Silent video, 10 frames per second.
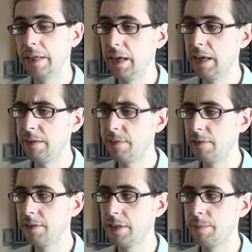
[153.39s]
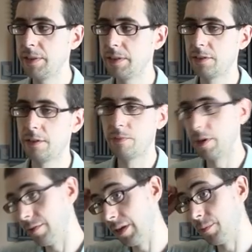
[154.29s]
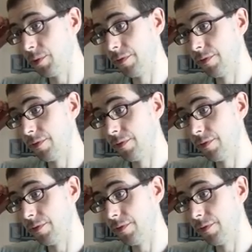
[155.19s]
uh, if there isn't a piece of software available